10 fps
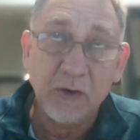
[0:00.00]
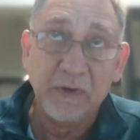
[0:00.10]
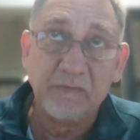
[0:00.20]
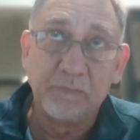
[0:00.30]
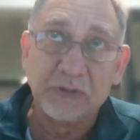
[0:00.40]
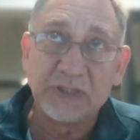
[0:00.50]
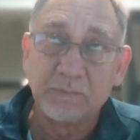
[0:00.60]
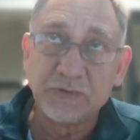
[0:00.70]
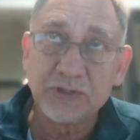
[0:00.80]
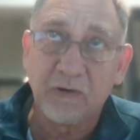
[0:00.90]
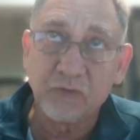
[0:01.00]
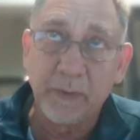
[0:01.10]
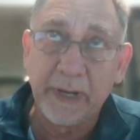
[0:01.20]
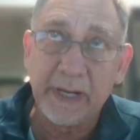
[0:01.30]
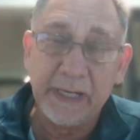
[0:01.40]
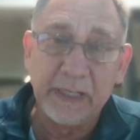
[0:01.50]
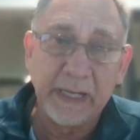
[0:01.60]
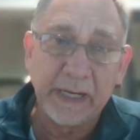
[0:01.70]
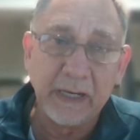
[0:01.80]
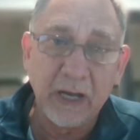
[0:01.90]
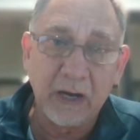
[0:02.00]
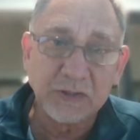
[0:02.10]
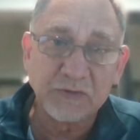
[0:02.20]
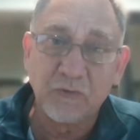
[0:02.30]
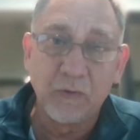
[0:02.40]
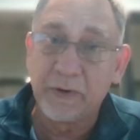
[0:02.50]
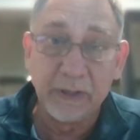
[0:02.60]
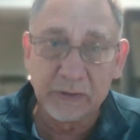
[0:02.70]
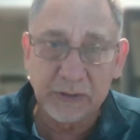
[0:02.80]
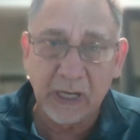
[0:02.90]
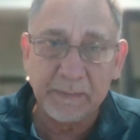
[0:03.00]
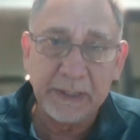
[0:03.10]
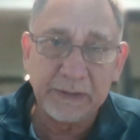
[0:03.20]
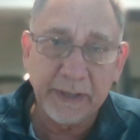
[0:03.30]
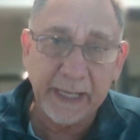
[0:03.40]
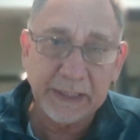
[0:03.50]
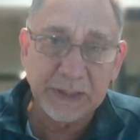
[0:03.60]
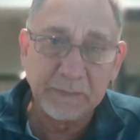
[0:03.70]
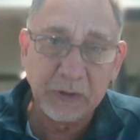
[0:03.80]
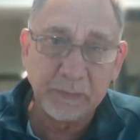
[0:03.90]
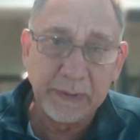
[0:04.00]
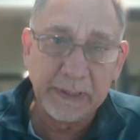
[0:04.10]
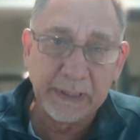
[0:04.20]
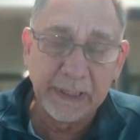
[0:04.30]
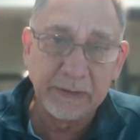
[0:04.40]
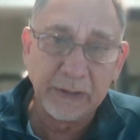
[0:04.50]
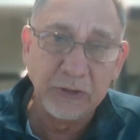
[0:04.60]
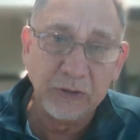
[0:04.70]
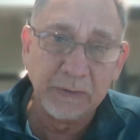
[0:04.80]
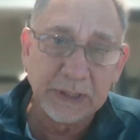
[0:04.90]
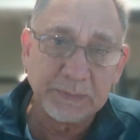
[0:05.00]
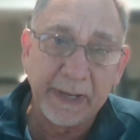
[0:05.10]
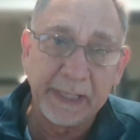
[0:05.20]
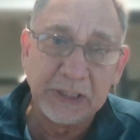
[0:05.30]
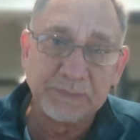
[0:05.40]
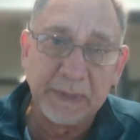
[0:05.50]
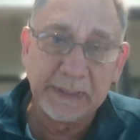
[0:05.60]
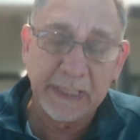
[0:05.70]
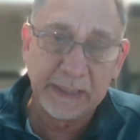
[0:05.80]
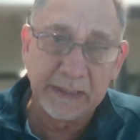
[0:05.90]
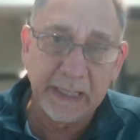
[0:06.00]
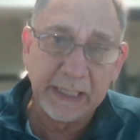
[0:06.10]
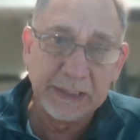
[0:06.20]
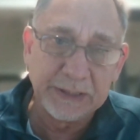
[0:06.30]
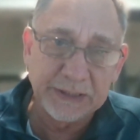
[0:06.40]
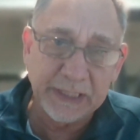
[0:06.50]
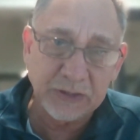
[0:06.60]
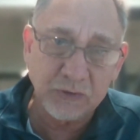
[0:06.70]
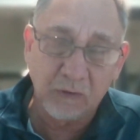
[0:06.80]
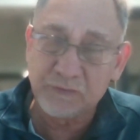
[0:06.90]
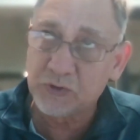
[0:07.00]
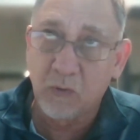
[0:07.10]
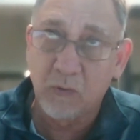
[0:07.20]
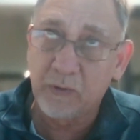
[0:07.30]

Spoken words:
We've put some software in that allows for real time interaction between the US management and the agents. That's offshore.